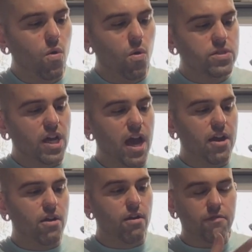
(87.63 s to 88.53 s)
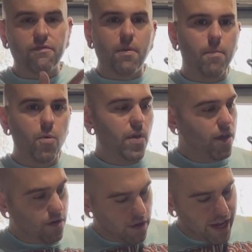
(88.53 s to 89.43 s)
tire from the
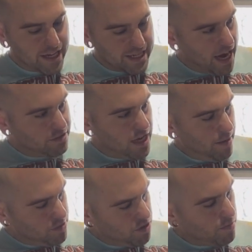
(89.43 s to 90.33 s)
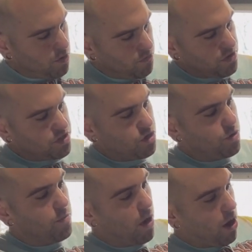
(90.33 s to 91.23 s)
wheel, it is now time to remove the
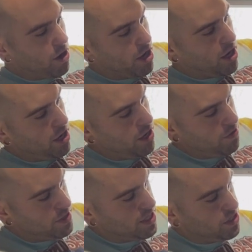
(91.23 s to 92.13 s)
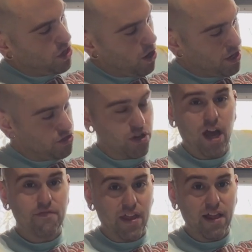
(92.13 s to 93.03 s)
tube. All you're gonna do is, since you already took
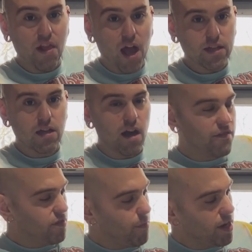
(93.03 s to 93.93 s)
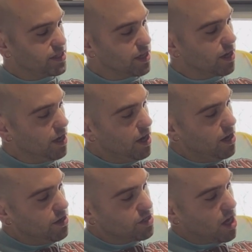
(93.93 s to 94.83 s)
off that lock nut off the Presta,
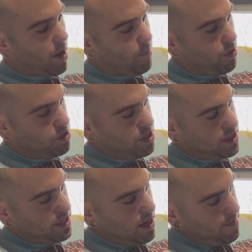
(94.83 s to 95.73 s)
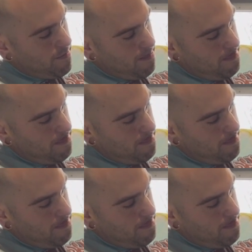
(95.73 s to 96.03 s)
you're just gonna push this up